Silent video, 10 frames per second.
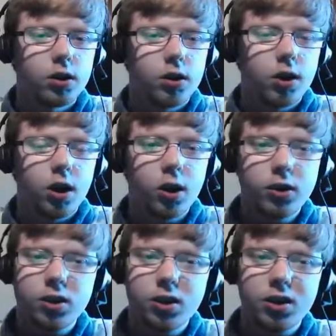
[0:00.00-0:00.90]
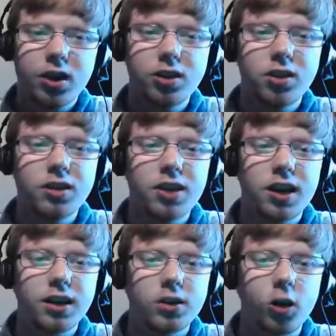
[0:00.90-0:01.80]
And as you can see,
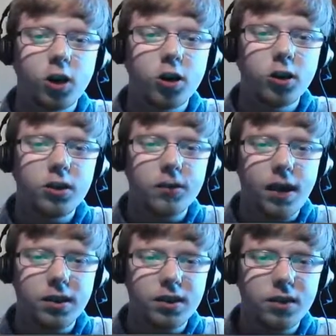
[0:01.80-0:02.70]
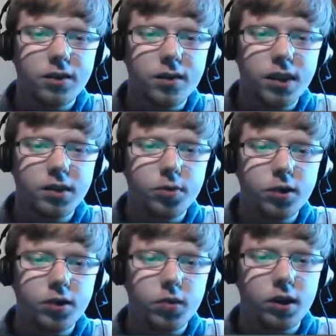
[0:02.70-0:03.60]
it's got a good defensive
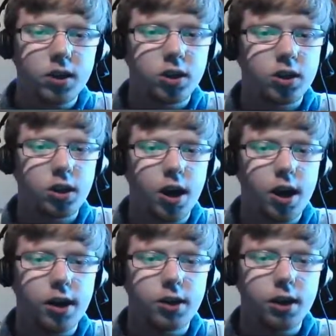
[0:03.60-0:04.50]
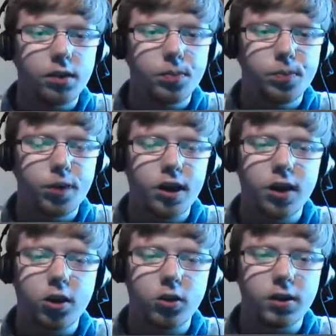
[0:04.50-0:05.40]
investment, which does put it in
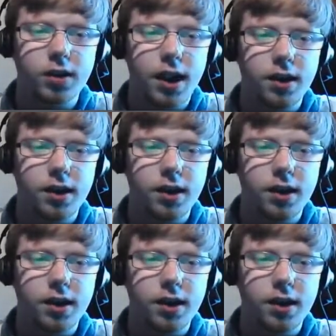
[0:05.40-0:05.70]
good stead.